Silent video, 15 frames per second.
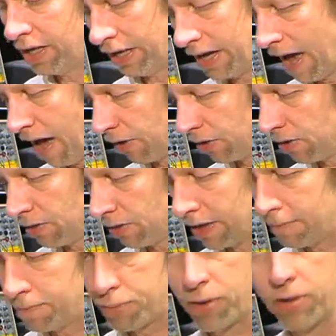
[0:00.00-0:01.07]
an audio
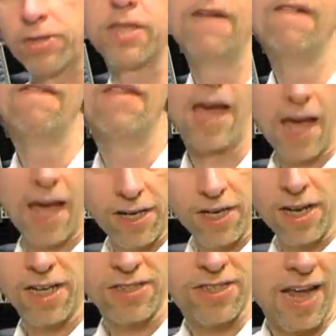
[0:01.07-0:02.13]
input and
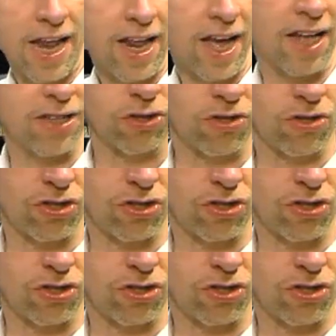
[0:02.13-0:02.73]
an antenna to